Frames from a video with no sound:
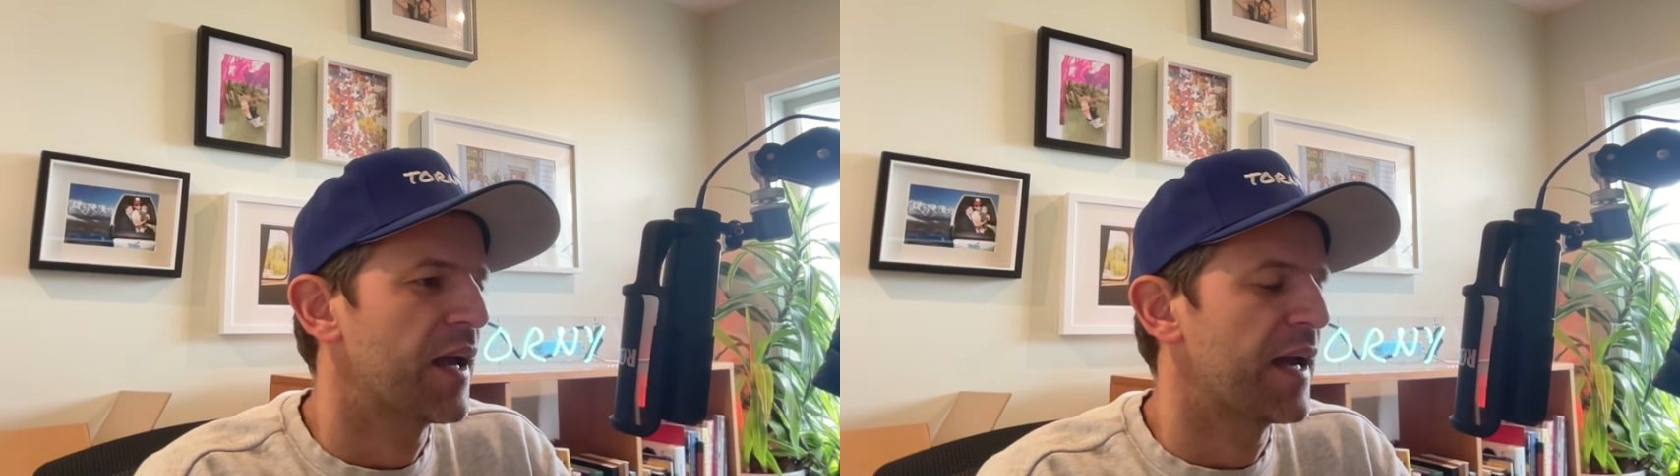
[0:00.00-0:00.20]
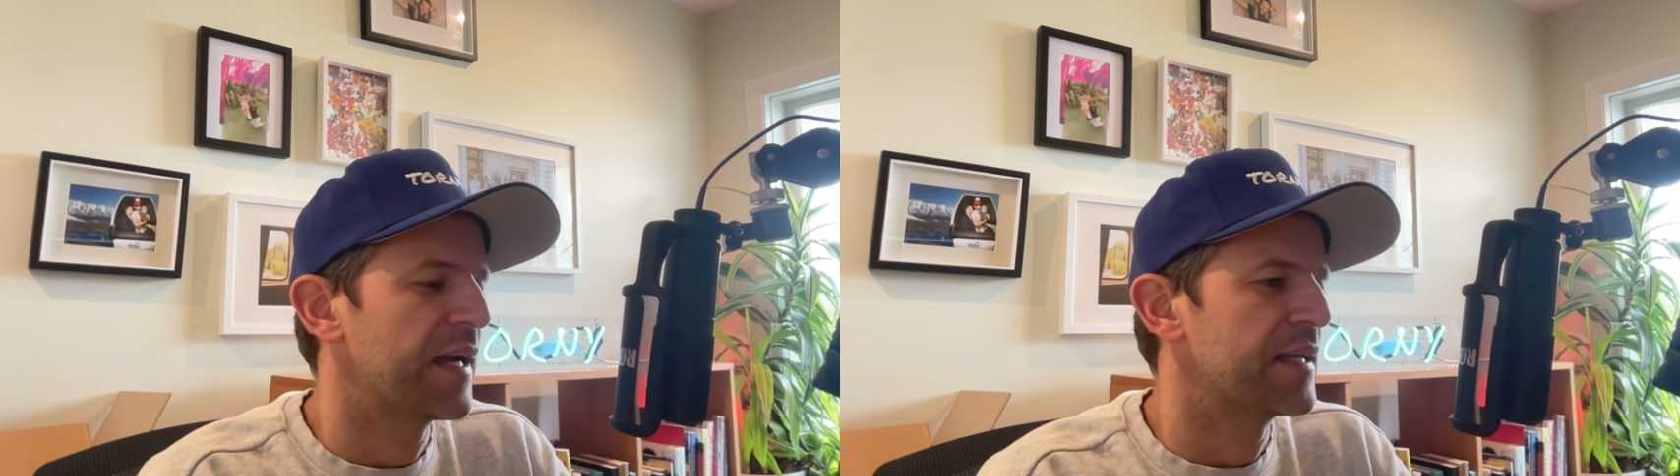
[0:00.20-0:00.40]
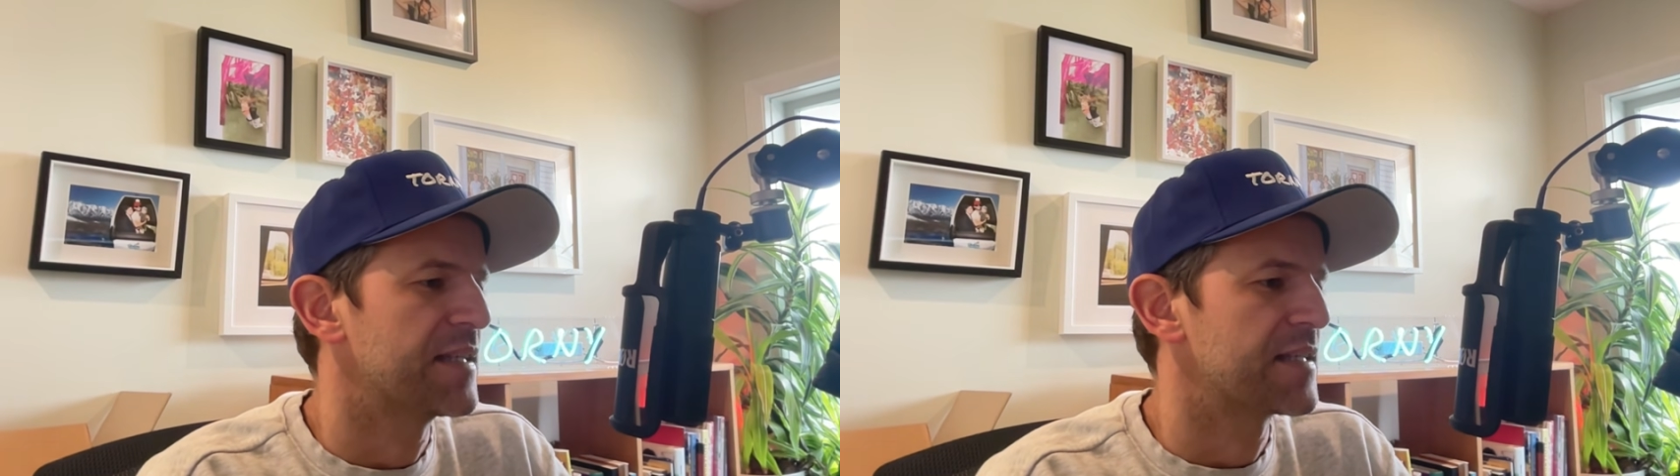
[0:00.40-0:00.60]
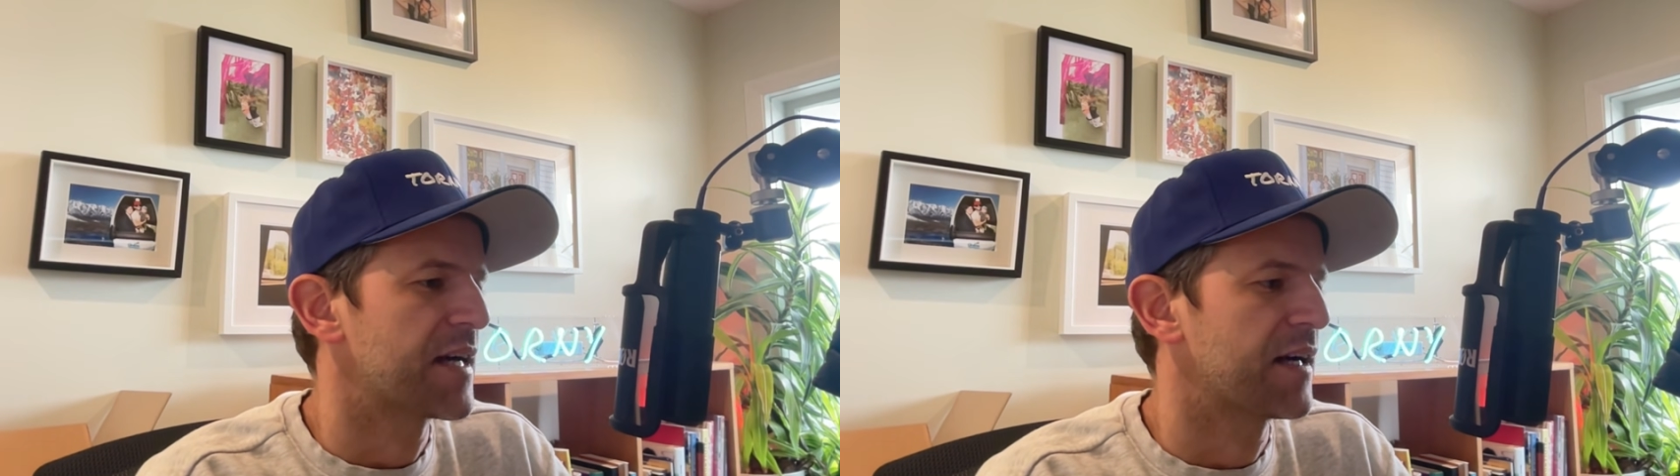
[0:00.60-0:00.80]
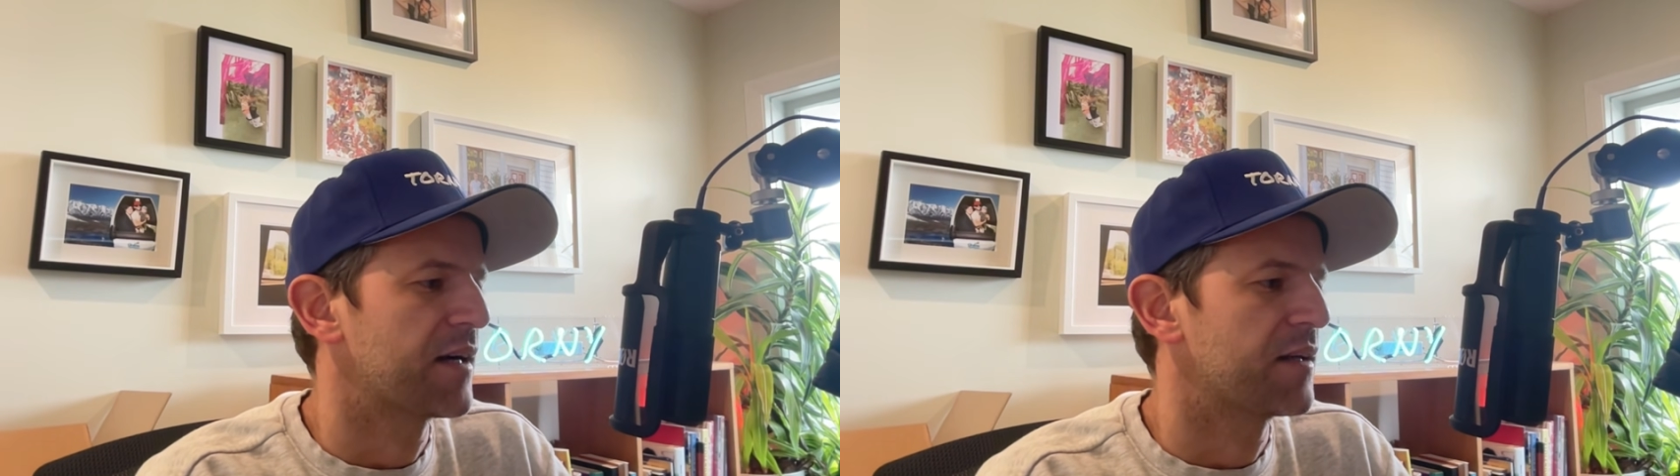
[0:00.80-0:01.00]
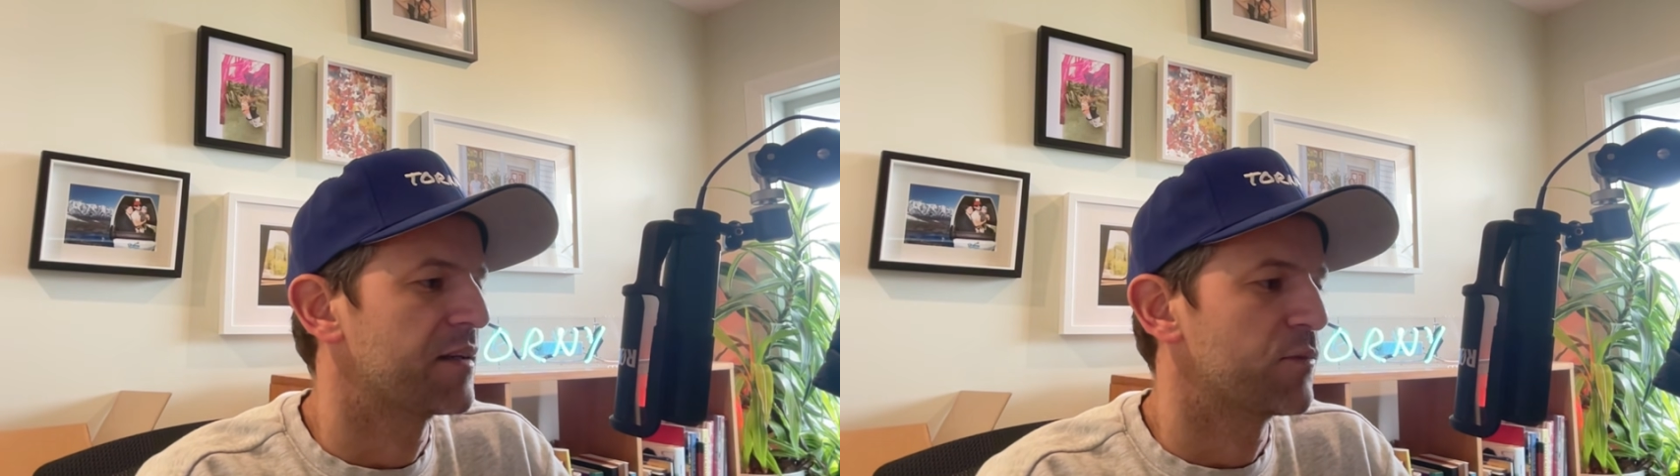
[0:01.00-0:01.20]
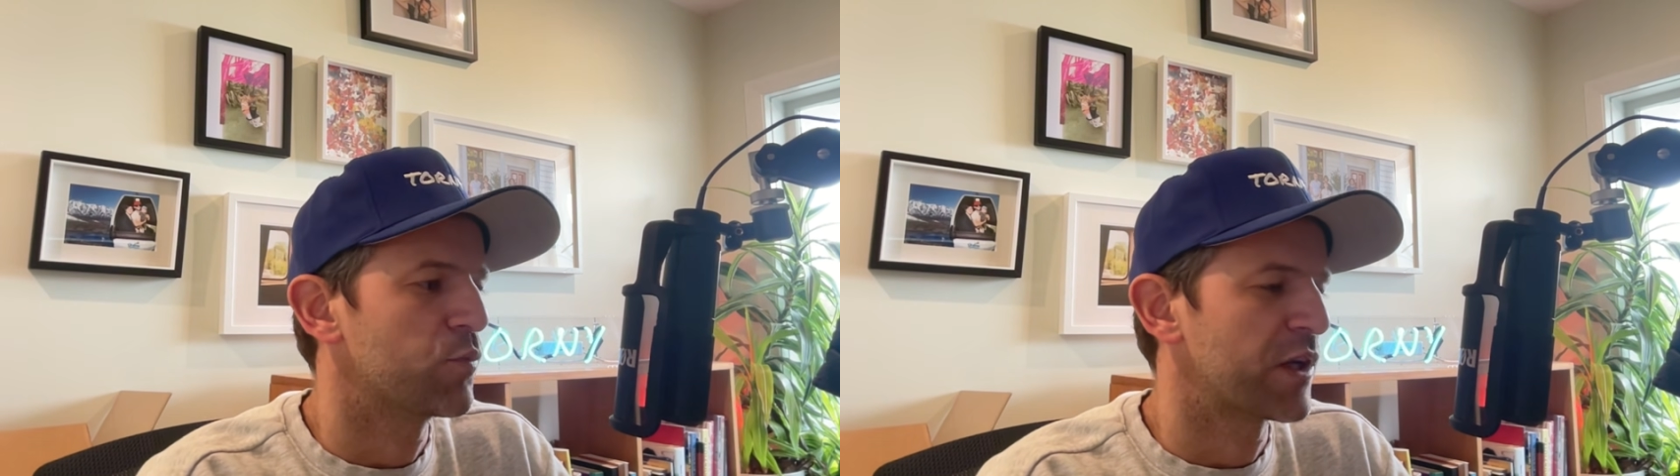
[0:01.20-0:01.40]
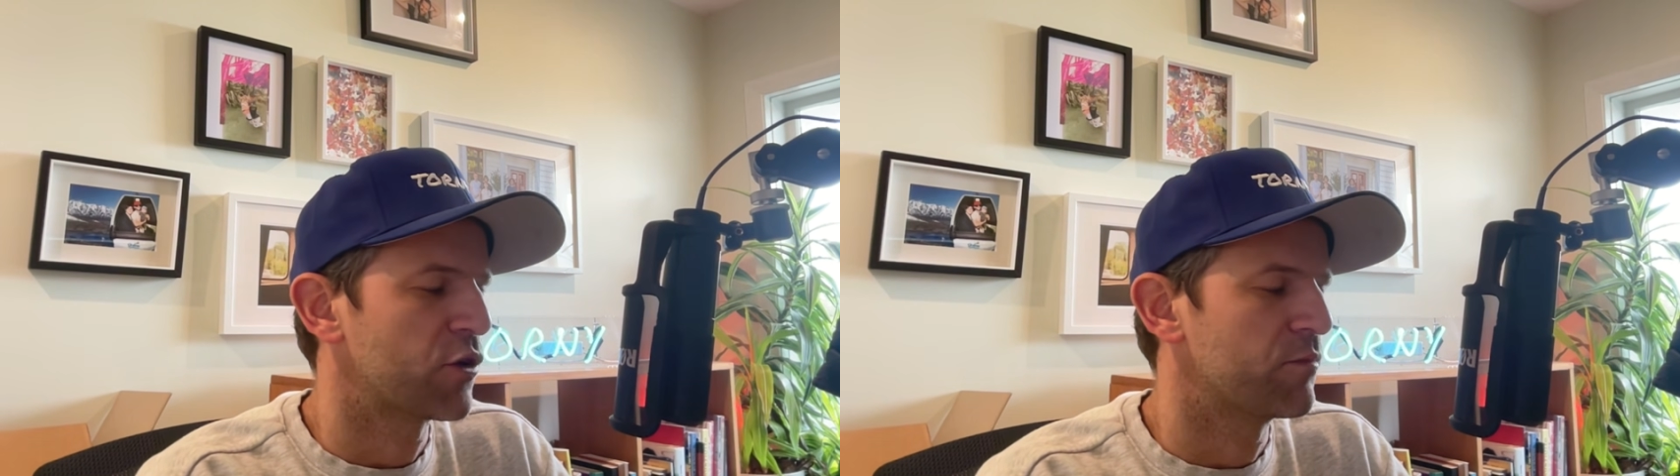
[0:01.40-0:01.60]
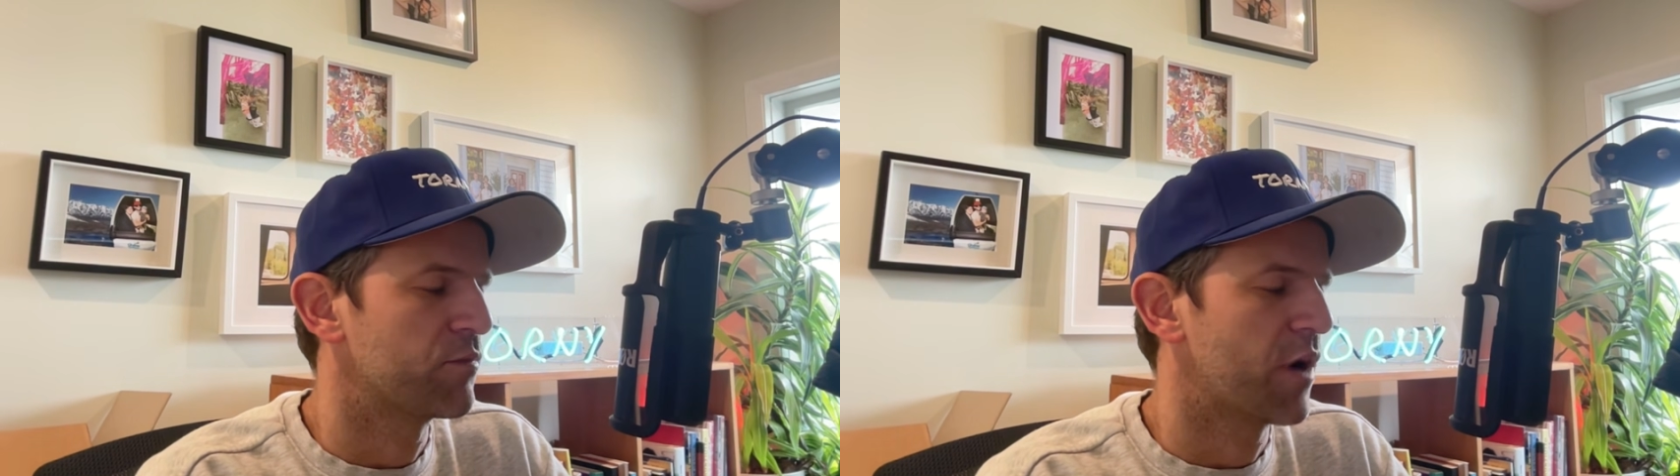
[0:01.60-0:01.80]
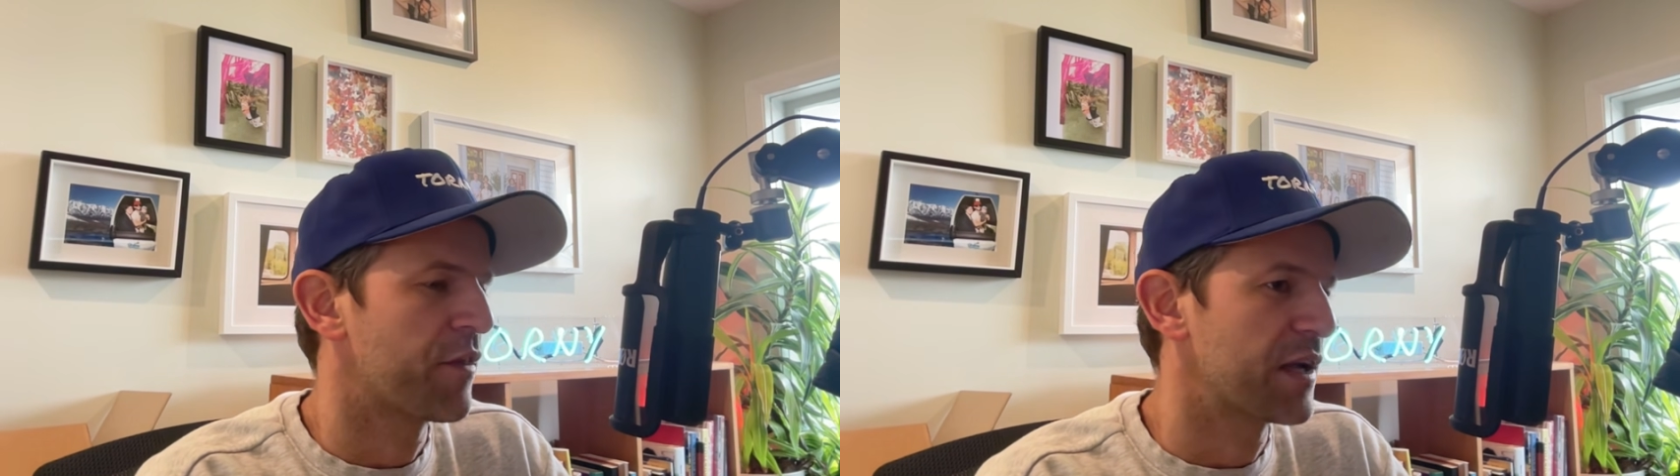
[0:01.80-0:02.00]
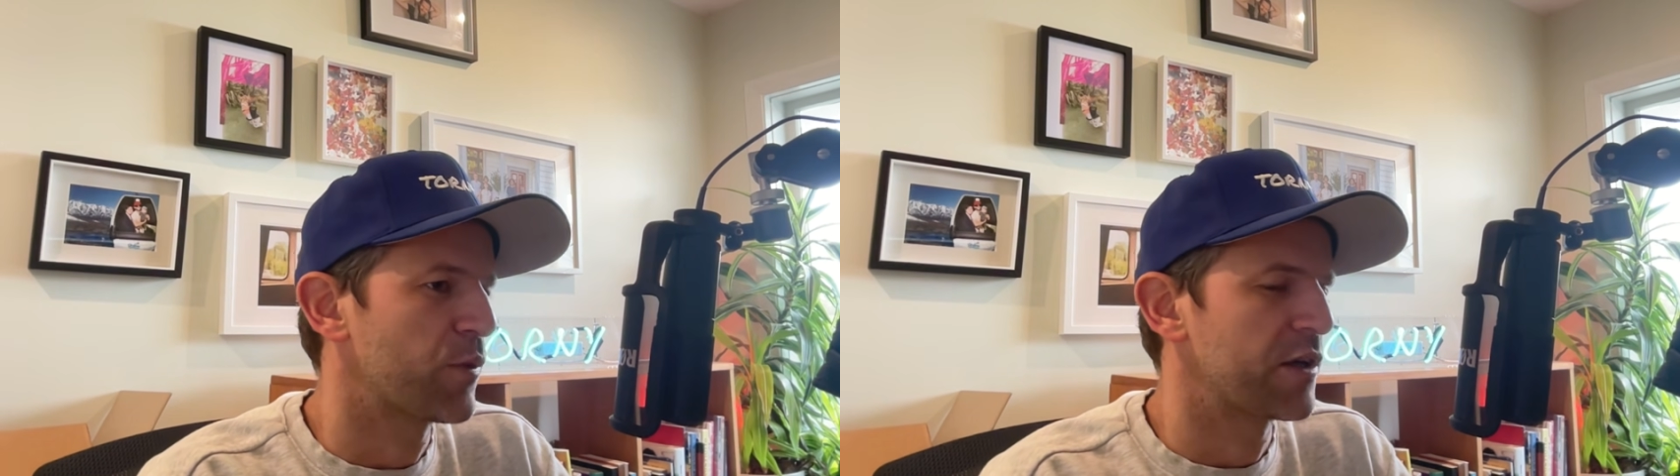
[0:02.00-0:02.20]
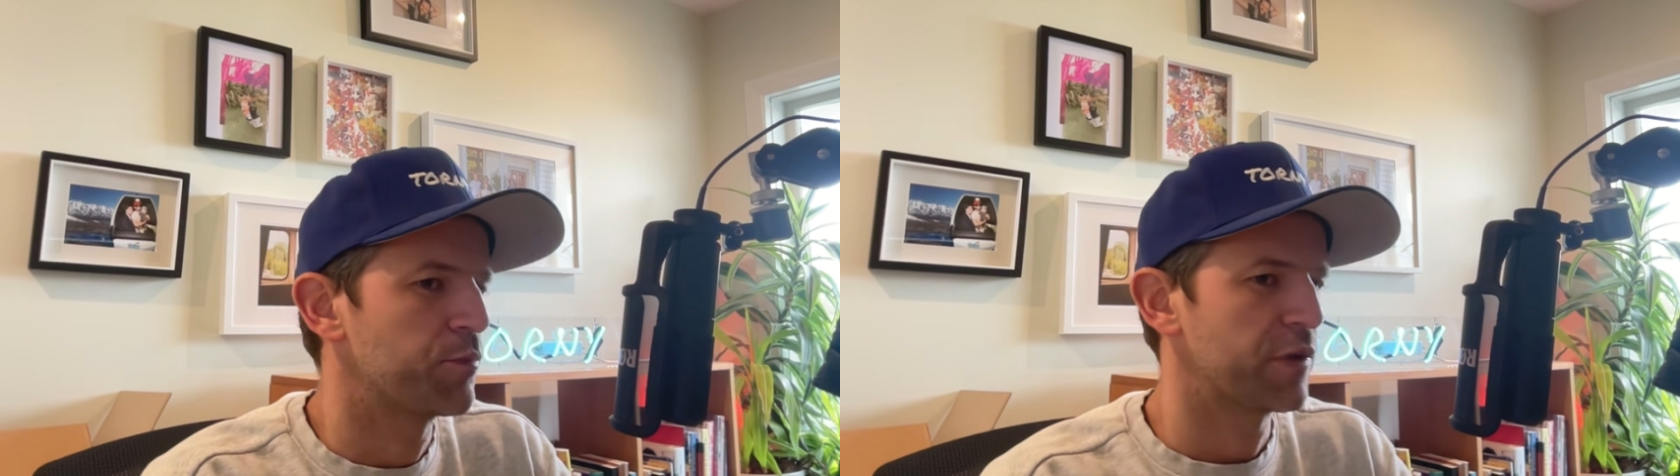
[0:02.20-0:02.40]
And I think we could